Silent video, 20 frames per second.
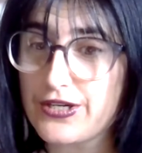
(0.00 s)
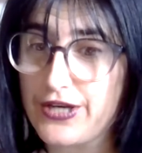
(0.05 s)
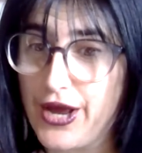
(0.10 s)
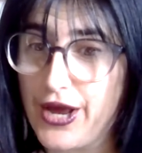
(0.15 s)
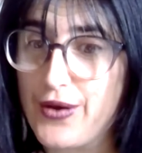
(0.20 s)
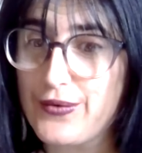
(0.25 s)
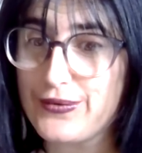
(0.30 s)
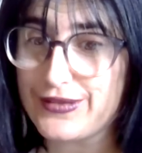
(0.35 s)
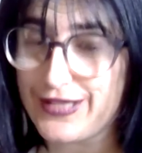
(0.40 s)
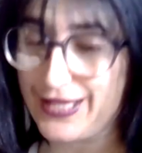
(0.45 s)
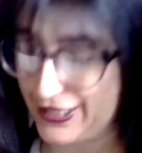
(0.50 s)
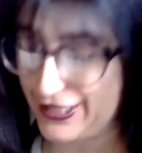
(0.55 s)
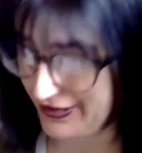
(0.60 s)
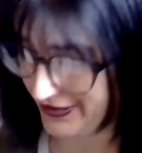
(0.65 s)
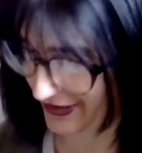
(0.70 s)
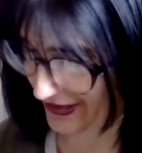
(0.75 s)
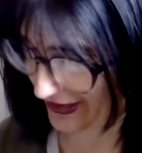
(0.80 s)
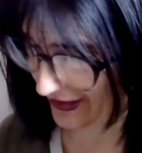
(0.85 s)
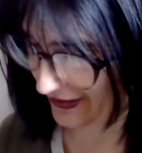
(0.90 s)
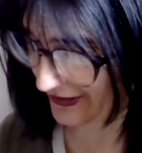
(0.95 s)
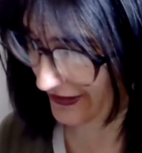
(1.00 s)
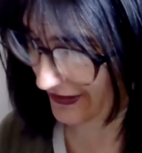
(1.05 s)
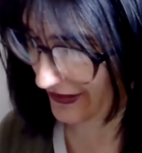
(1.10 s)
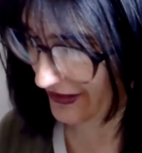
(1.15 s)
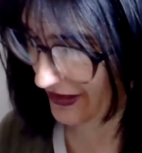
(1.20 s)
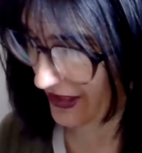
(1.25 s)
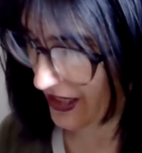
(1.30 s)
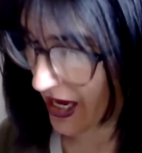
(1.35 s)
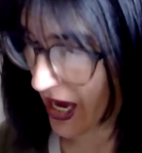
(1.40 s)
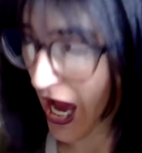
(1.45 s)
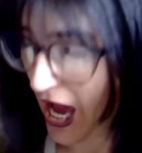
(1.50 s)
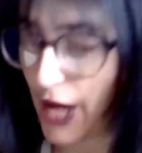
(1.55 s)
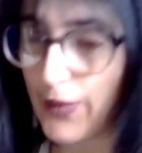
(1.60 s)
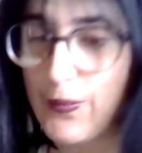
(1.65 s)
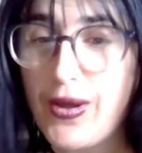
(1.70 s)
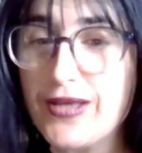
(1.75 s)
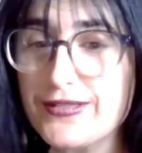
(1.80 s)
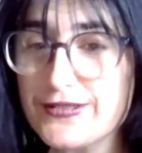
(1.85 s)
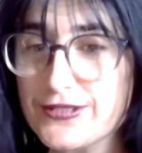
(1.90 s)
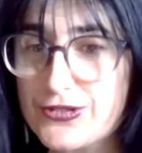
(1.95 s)
out like this. I
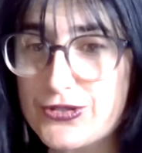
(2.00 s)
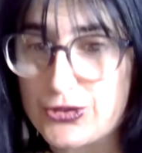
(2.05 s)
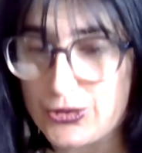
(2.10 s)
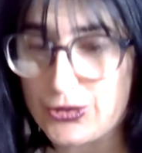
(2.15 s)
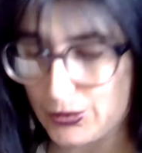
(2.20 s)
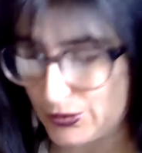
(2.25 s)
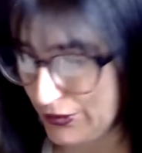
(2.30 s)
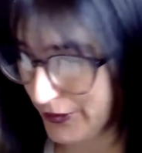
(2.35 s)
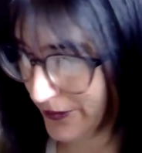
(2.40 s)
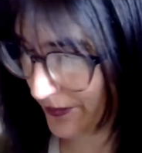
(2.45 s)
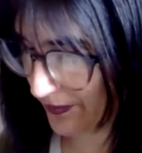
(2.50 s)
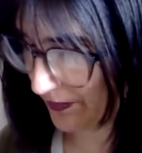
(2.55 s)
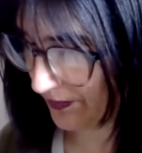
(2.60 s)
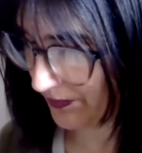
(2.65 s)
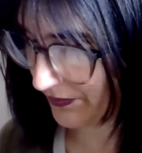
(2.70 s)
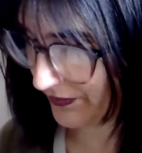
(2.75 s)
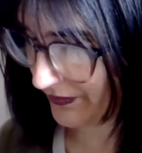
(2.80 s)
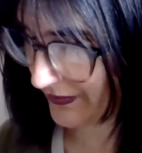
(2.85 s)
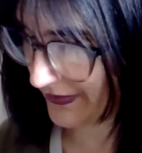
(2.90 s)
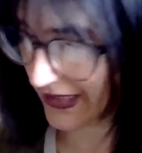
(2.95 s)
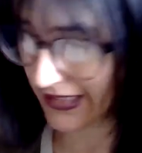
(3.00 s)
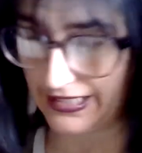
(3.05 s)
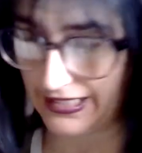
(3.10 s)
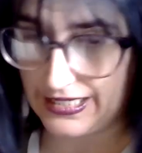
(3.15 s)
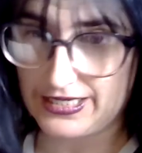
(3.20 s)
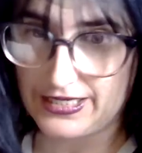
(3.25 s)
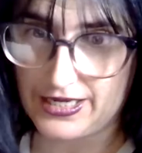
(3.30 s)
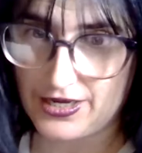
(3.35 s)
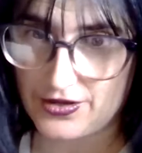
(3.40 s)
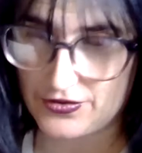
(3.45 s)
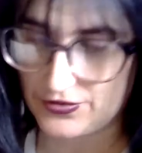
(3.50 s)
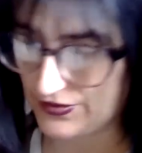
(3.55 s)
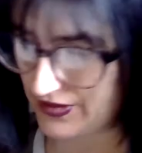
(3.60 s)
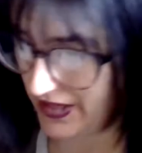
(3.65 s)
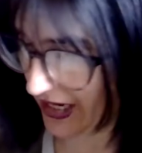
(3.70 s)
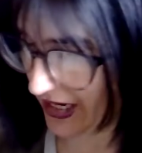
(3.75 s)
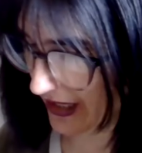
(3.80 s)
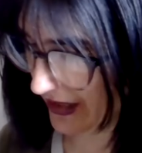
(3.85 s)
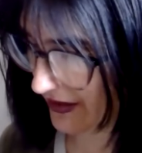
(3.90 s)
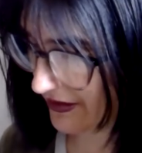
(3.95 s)
went to school like any other
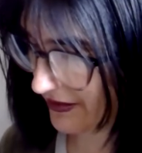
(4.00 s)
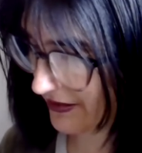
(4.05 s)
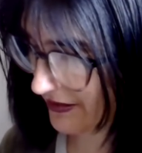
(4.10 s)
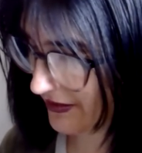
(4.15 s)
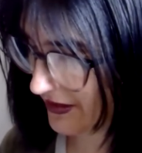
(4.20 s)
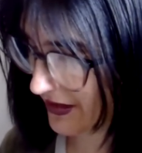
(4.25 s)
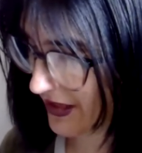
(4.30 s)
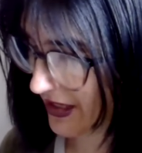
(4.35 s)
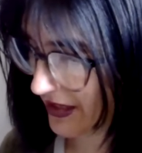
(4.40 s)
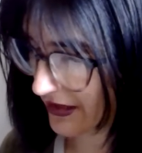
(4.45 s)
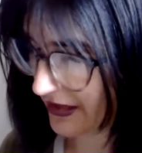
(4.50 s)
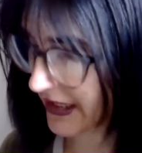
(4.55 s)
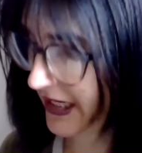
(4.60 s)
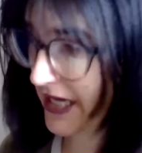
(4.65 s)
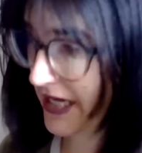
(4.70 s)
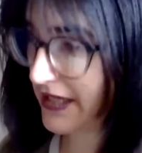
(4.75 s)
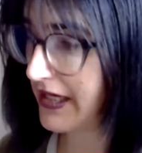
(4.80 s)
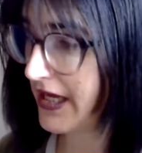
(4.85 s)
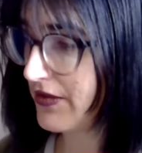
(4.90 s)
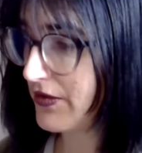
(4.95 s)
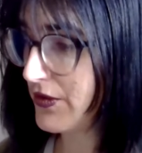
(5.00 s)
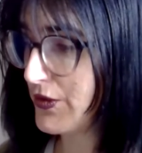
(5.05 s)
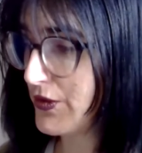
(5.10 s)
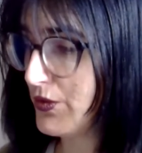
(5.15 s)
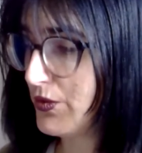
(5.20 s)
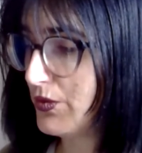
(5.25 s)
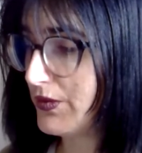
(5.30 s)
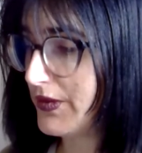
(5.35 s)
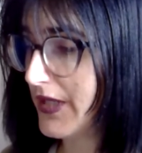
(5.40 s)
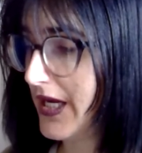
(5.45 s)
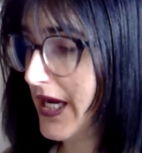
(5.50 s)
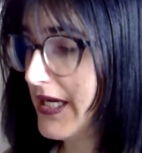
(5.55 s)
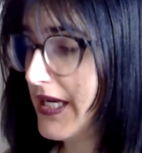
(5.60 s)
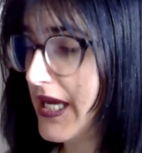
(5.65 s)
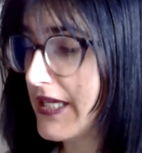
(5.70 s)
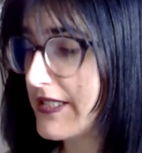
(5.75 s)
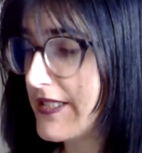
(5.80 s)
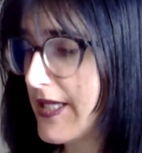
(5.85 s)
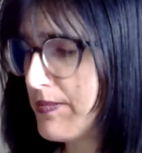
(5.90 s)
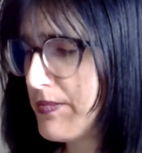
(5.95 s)
day, like any other school day,
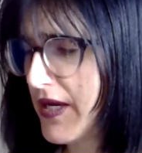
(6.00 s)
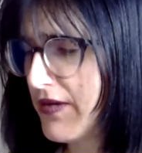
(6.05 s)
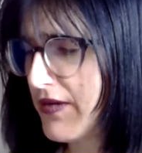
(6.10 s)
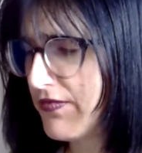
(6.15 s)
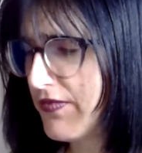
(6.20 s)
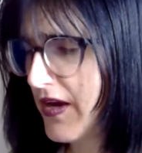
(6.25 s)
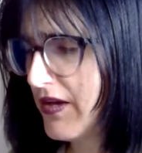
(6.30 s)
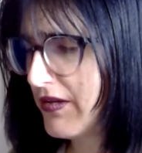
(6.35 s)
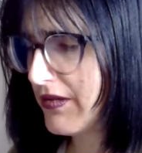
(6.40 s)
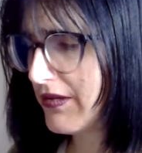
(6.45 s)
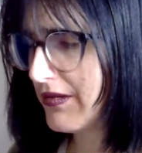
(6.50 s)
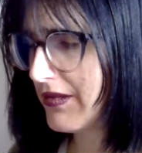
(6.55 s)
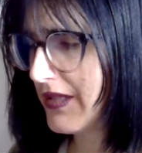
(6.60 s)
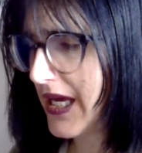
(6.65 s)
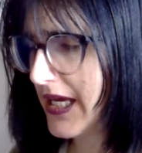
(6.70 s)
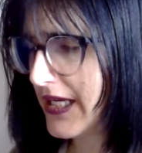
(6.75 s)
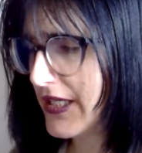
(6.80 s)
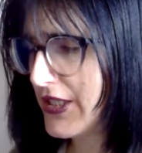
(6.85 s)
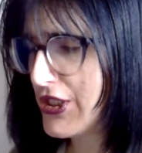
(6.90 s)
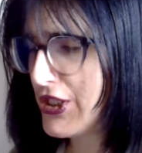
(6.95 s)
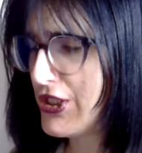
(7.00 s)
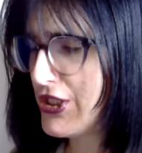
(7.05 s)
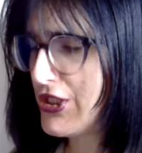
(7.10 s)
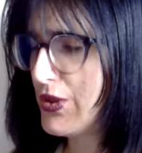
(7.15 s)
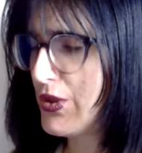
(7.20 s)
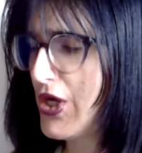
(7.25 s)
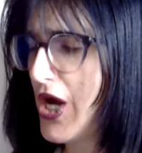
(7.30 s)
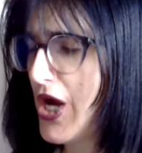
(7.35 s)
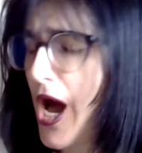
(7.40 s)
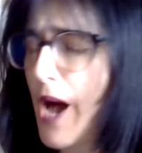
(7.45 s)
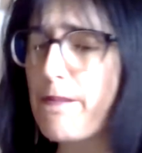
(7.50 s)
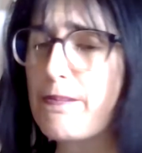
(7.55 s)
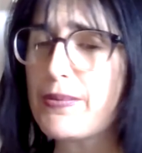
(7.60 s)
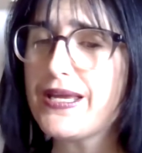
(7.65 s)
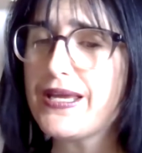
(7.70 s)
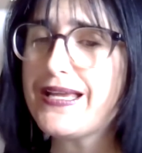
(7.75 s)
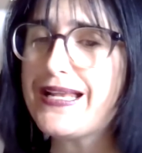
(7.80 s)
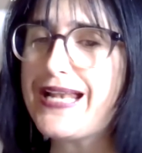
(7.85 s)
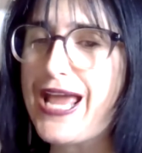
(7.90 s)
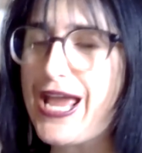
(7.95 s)
except I felt like
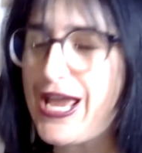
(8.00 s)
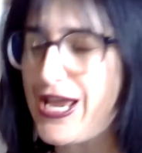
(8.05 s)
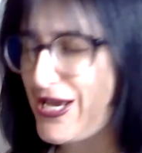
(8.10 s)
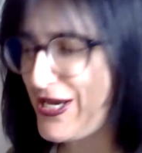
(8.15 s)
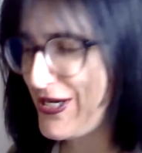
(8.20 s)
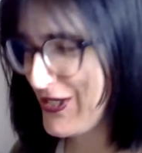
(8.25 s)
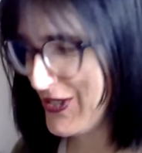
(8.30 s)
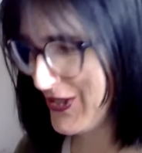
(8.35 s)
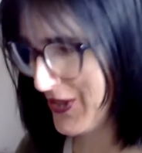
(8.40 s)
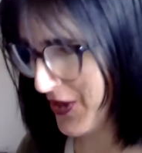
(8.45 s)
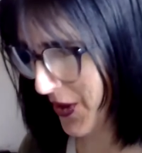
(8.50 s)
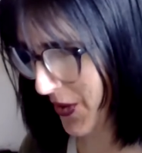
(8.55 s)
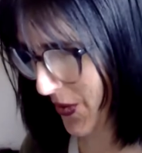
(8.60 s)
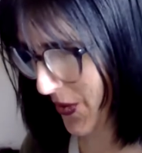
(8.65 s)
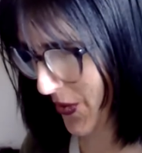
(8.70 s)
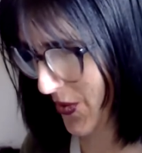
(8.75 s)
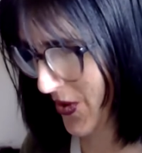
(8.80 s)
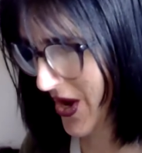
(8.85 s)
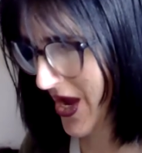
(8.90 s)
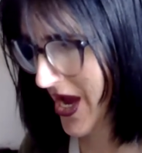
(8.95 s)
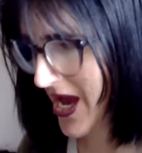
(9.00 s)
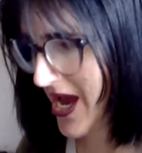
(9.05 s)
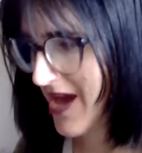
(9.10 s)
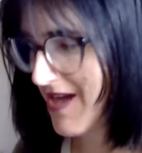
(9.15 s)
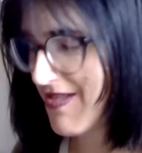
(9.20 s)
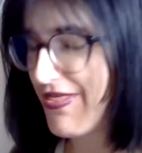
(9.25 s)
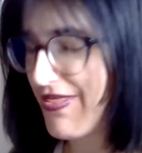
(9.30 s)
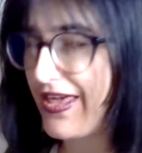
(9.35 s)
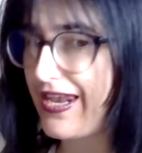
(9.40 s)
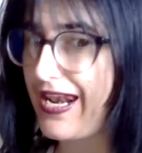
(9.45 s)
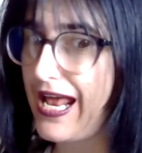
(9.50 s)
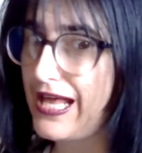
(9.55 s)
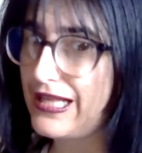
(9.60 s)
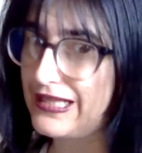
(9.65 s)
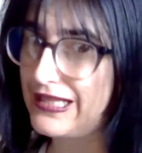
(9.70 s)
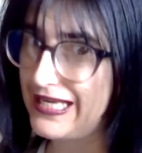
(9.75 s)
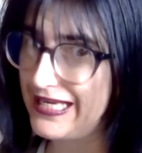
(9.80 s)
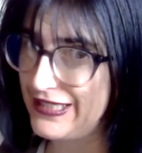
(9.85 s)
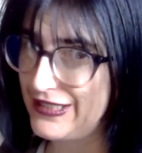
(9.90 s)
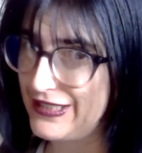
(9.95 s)
copying a show that I
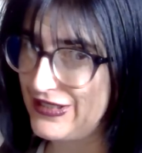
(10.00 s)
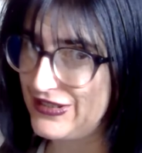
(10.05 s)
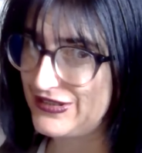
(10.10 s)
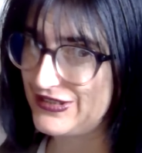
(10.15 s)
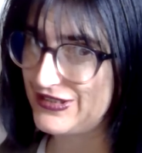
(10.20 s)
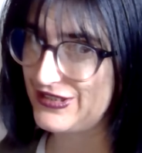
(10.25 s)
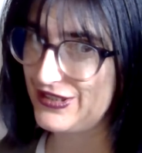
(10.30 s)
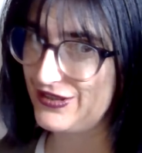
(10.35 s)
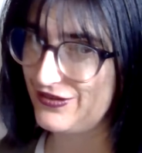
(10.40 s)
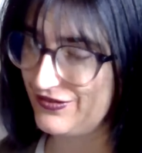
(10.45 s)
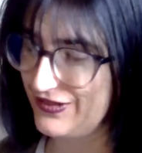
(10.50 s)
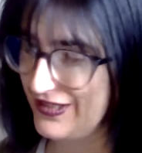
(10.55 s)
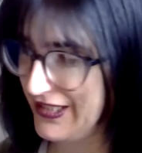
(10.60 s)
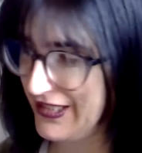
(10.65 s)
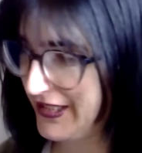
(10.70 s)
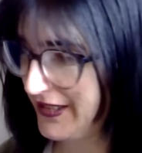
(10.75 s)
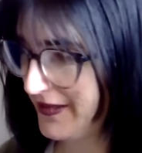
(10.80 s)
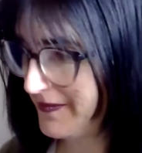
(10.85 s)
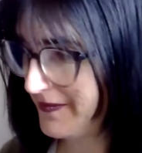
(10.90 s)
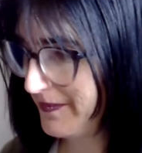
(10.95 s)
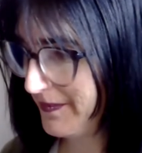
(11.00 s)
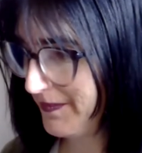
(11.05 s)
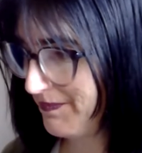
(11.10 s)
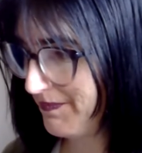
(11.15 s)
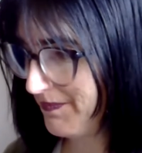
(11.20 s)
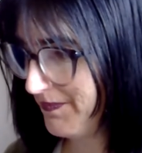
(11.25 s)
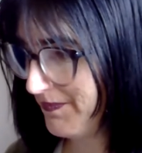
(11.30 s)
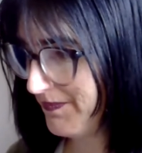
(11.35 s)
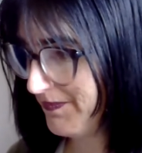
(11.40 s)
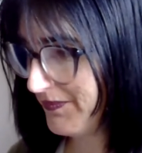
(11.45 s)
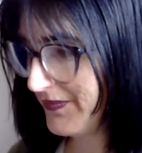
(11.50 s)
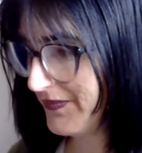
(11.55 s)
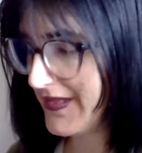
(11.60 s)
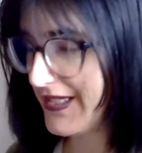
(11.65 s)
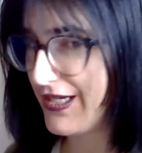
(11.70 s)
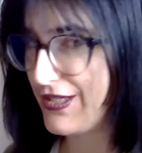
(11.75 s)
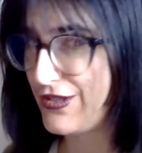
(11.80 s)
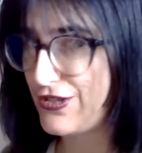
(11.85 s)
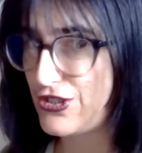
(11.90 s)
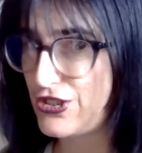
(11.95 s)
like on TV.
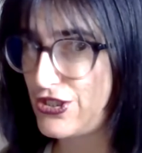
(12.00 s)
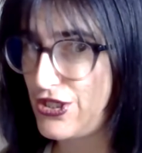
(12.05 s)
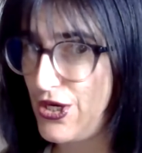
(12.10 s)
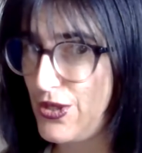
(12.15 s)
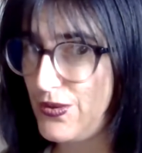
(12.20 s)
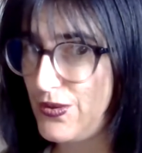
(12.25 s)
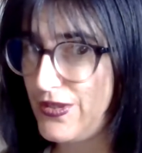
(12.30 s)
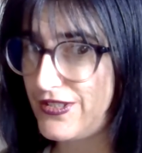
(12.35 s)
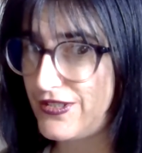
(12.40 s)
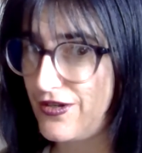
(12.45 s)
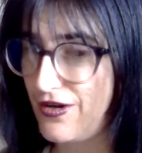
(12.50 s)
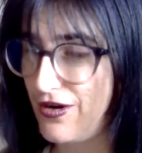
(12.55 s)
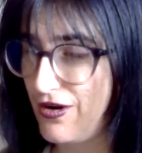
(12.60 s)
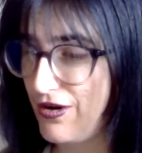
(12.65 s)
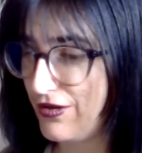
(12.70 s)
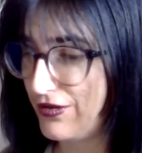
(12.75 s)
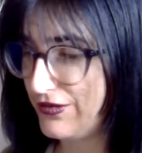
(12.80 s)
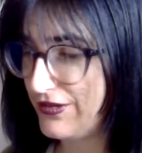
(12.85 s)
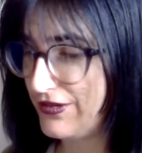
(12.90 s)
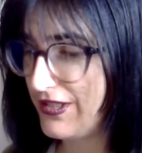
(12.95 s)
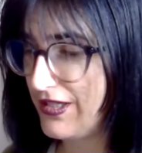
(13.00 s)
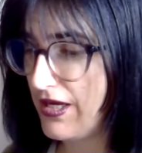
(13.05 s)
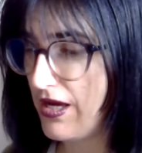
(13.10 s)
The show is called